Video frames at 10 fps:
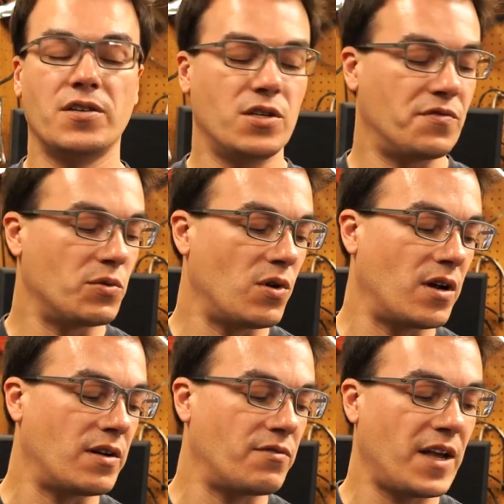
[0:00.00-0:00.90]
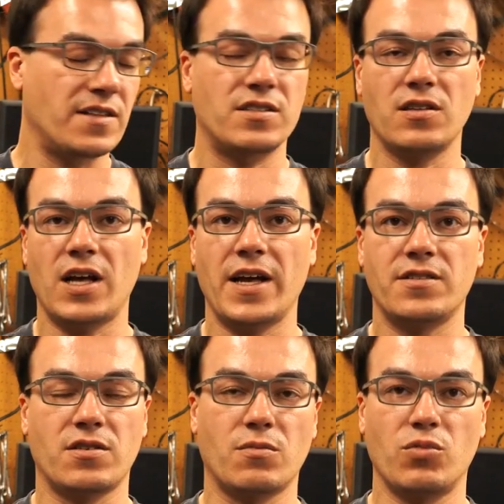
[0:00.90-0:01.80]
You know, if you want fancy
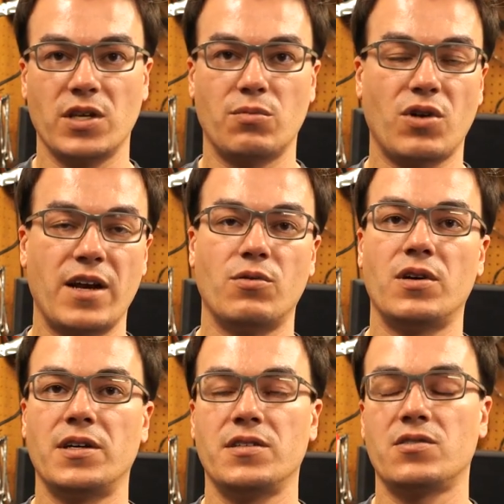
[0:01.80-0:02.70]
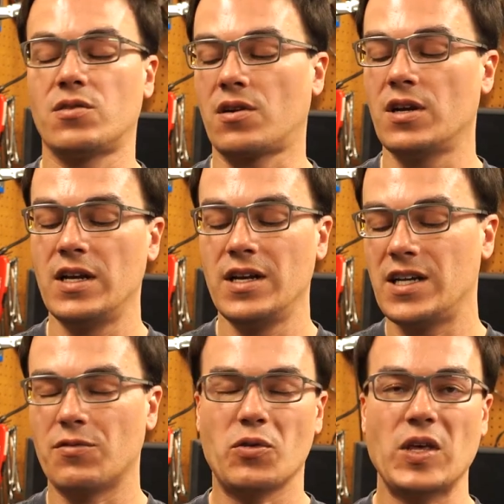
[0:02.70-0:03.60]
lights or really bright ones or
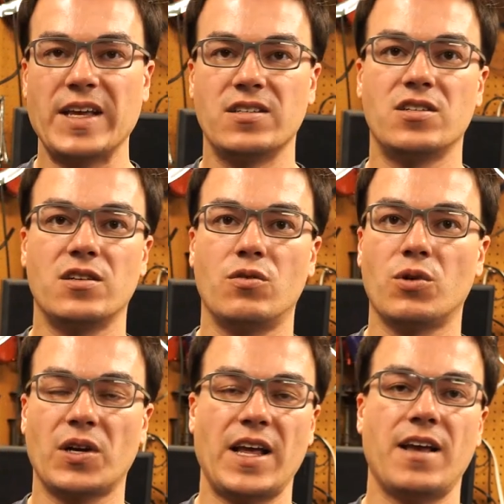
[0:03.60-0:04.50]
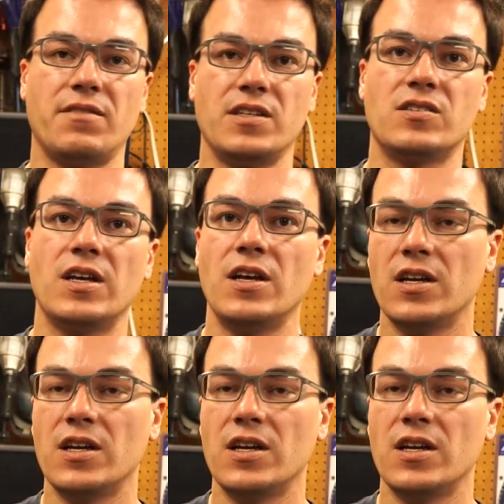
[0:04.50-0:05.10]
different things, you know, we're going to have these